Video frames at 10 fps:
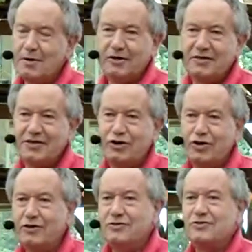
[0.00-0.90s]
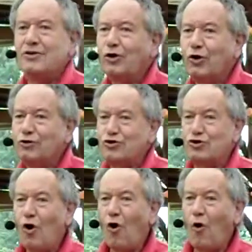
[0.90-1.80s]
conditions, good
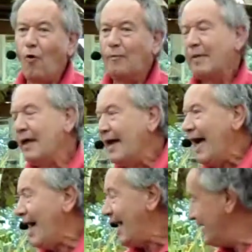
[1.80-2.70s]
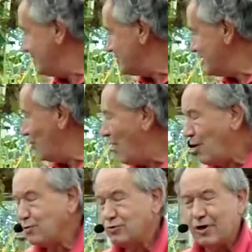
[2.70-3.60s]
soil and
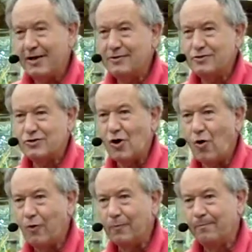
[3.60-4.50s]
well-drained soil.